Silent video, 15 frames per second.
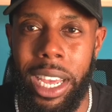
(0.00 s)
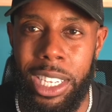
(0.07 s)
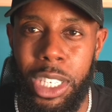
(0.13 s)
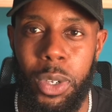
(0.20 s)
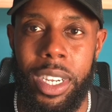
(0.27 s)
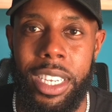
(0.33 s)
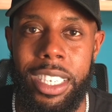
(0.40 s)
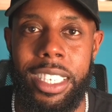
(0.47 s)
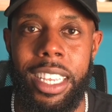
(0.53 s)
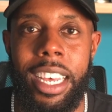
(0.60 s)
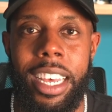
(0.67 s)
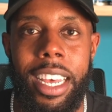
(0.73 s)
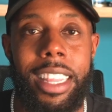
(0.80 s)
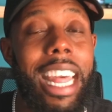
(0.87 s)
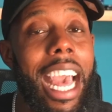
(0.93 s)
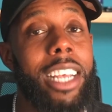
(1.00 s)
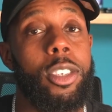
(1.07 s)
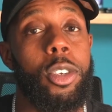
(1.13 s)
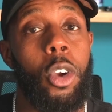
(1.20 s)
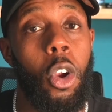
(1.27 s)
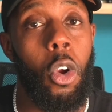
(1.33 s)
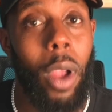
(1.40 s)
loan interest?
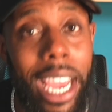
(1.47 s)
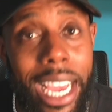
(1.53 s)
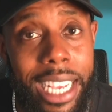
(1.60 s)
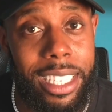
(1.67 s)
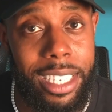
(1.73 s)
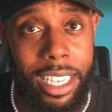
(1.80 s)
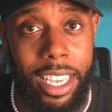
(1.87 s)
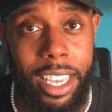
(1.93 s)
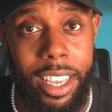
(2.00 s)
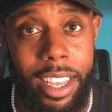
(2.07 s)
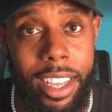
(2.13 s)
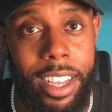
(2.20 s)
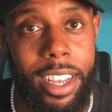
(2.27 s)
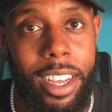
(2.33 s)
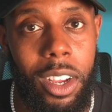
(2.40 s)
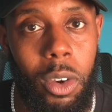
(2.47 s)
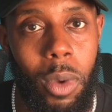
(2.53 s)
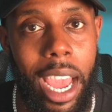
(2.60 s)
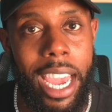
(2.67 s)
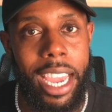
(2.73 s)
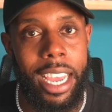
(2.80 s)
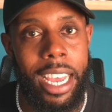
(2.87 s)
That's crazy,
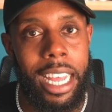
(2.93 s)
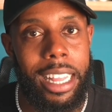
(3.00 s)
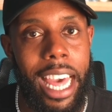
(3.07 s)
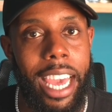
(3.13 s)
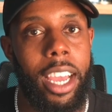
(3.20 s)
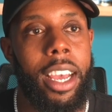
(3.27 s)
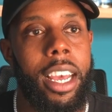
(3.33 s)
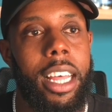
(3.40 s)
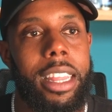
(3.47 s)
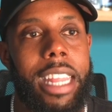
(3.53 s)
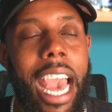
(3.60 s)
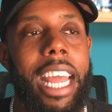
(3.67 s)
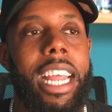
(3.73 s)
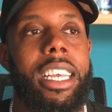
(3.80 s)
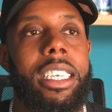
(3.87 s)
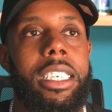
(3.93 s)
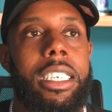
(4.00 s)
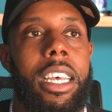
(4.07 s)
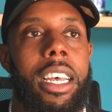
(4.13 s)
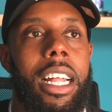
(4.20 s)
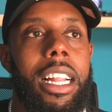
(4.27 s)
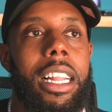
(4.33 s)
right? Like, that
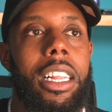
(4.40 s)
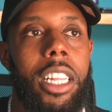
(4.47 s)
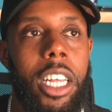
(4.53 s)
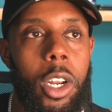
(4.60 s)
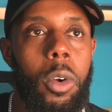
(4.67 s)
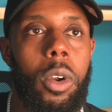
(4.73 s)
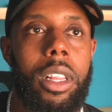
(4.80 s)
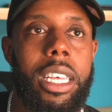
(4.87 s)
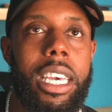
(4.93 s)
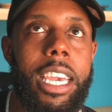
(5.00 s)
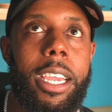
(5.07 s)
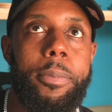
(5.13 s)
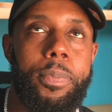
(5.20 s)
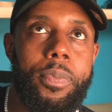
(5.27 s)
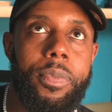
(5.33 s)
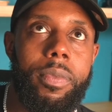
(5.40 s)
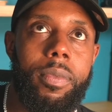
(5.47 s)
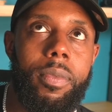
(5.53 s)
is literally